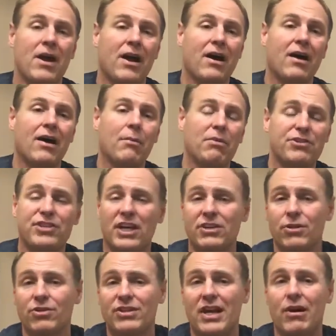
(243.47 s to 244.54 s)
But check
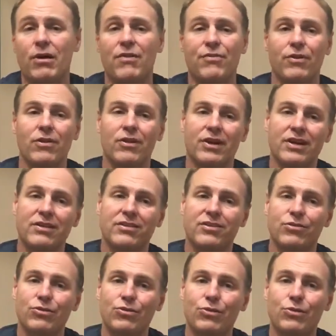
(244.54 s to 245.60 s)
those out if you're looking
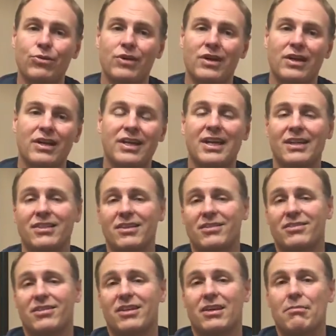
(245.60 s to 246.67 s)
to get
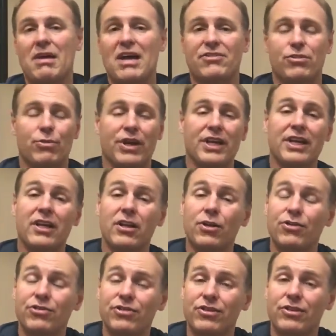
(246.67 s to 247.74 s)
this thing mastered. We're getting
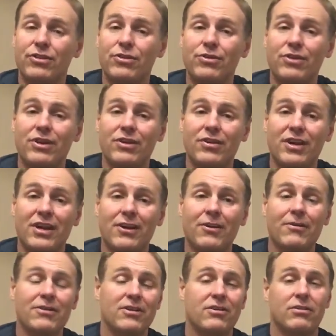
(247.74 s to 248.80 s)
close to the new year here.